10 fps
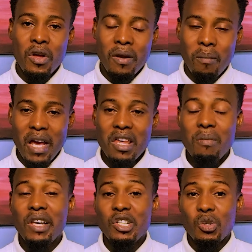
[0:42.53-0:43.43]
my
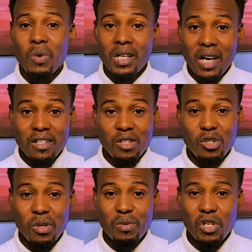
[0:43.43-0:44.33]
email is right at the
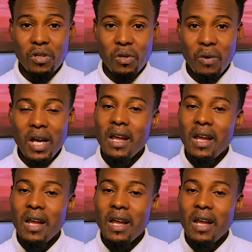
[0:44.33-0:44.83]
description, right?